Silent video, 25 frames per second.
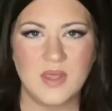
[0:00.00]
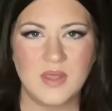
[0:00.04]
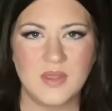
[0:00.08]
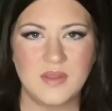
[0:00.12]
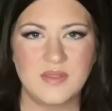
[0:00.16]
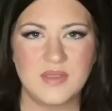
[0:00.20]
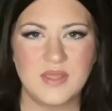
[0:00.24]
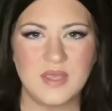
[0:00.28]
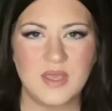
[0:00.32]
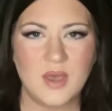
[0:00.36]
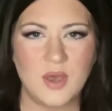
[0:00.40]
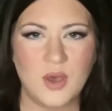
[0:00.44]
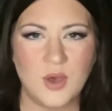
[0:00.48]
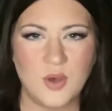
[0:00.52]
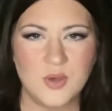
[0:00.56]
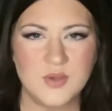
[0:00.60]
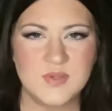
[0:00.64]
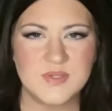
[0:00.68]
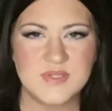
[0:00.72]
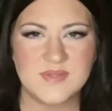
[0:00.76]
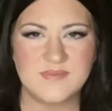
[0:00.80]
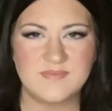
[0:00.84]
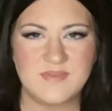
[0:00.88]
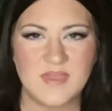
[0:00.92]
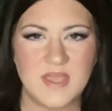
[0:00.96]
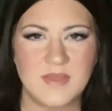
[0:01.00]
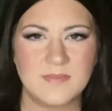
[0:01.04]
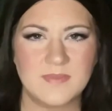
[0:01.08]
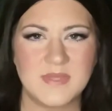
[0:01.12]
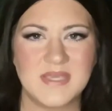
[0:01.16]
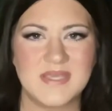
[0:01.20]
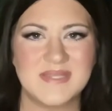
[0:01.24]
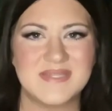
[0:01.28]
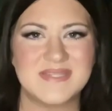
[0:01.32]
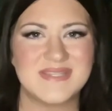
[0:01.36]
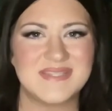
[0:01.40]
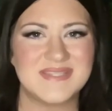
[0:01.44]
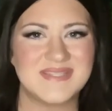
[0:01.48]
The host
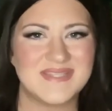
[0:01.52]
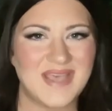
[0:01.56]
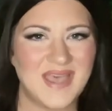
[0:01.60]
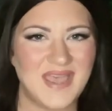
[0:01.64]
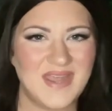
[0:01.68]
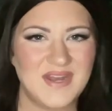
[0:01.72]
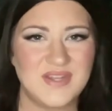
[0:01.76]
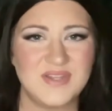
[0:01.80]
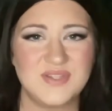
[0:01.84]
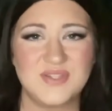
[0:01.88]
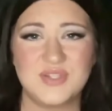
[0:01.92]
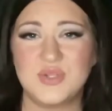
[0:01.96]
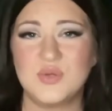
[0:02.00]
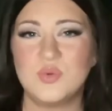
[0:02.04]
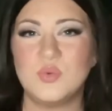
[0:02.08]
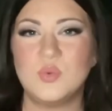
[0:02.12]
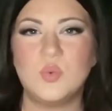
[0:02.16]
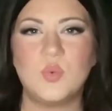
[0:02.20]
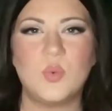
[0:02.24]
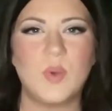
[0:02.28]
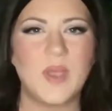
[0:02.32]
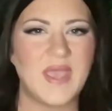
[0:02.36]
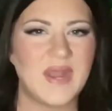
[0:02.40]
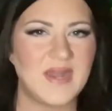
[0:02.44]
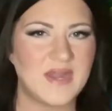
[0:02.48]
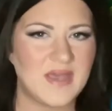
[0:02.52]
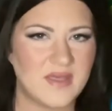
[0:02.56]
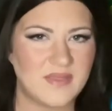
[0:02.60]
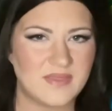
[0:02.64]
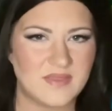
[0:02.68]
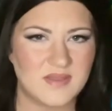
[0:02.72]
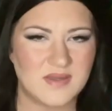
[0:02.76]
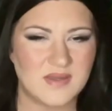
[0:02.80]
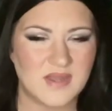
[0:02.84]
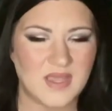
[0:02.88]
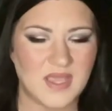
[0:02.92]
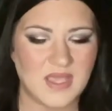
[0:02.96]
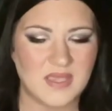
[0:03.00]
family decided to wait out the
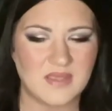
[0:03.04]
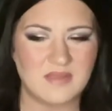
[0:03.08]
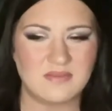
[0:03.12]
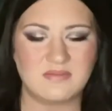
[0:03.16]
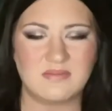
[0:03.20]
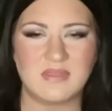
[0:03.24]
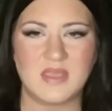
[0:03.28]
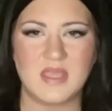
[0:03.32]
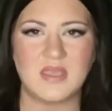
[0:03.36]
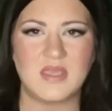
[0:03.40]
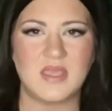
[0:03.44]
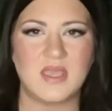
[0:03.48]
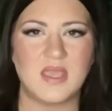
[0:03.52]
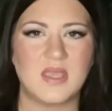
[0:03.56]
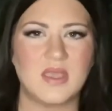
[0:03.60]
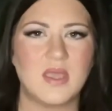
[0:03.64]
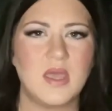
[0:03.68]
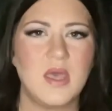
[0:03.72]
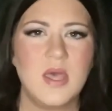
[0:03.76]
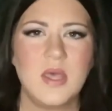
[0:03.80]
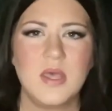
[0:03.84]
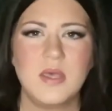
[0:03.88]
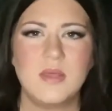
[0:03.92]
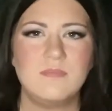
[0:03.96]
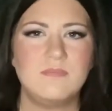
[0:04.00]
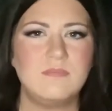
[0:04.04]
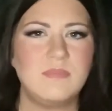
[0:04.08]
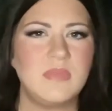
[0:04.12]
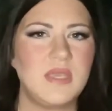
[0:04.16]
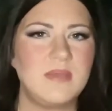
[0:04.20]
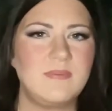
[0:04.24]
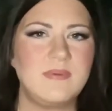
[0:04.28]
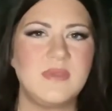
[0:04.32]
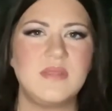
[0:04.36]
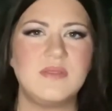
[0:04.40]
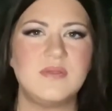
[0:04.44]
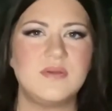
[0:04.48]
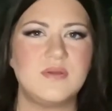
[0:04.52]
night, thinking
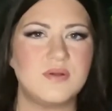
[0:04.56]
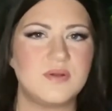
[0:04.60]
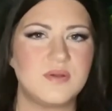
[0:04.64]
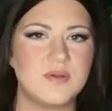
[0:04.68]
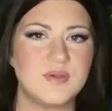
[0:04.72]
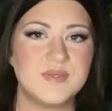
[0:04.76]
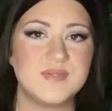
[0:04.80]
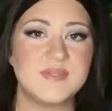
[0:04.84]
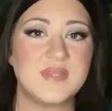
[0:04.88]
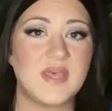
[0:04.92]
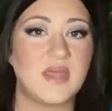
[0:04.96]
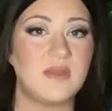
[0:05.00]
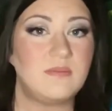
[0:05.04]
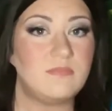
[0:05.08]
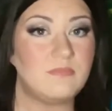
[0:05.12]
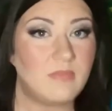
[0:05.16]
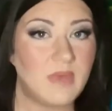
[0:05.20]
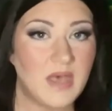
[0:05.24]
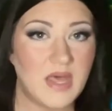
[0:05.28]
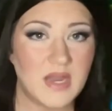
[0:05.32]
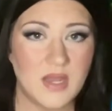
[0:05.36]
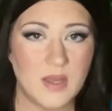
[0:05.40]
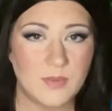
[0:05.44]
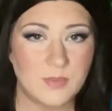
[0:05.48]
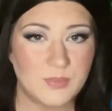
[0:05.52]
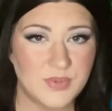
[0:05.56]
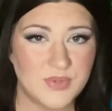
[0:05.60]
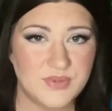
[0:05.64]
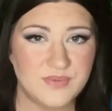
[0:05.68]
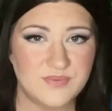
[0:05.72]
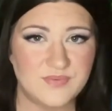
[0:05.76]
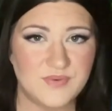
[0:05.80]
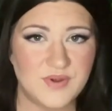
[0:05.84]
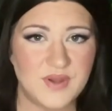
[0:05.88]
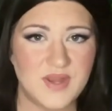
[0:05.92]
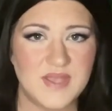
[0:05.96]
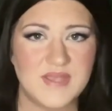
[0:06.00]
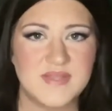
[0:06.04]
maybe the girls had met up with
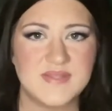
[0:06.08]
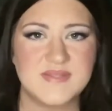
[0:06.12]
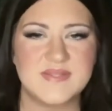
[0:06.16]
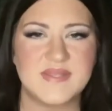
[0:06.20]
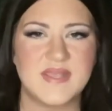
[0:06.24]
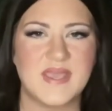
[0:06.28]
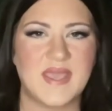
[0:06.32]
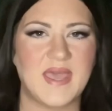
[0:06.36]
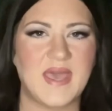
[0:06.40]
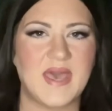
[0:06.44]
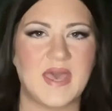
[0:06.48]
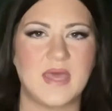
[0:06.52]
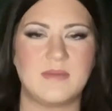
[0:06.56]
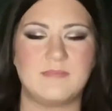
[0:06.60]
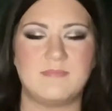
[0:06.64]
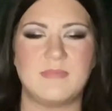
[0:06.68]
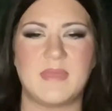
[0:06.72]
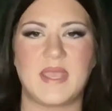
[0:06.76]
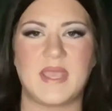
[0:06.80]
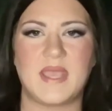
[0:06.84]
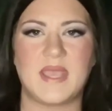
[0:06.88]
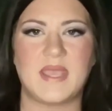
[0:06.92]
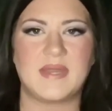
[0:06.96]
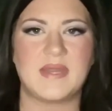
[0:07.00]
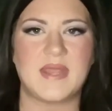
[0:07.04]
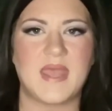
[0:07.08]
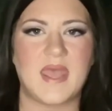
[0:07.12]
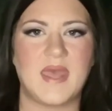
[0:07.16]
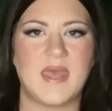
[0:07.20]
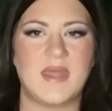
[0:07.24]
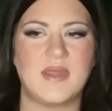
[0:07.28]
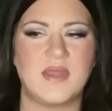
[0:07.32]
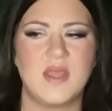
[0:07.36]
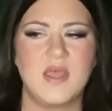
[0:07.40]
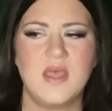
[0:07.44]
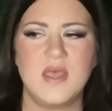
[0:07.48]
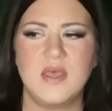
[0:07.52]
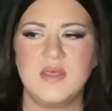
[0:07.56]
friends they had made
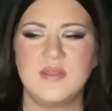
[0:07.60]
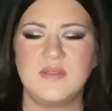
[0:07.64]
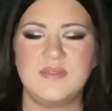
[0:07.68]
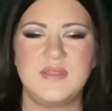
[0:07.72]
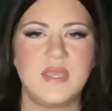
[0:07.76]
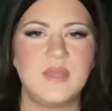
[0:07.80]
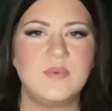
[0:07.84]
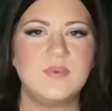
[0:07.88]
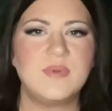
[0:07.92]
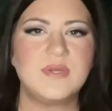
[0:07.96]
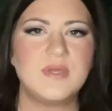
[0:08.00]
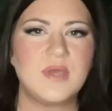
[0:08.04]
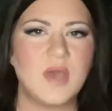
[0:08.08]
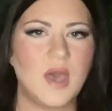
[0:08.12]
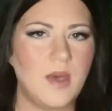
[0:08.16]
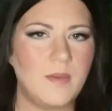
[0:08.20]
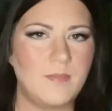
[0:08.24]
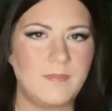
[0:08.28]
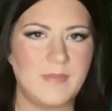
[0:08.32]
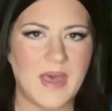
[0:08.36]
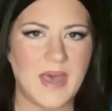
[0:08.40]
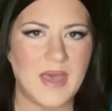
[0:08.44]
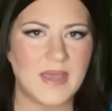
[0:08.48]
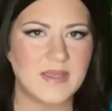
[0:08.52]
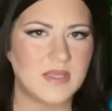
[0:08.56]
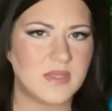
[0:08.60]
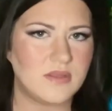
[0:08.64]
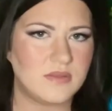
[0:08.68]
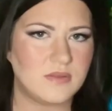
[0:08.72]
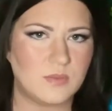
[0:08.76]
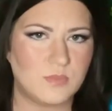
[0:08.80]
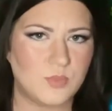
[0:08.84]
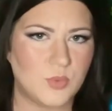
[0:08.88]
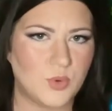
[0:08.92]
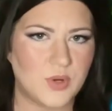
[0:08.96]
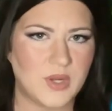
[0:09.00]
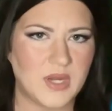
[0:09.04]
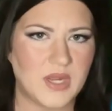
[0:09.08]
and they would come back in the
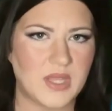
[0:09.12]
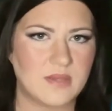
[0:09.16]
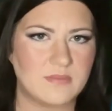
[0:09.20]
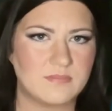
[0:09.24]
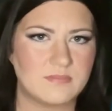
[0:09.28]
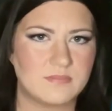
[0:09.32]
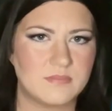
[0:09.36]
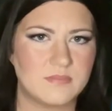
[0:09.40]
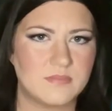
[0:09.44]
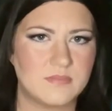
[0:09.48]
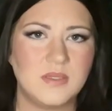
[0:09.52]
morning.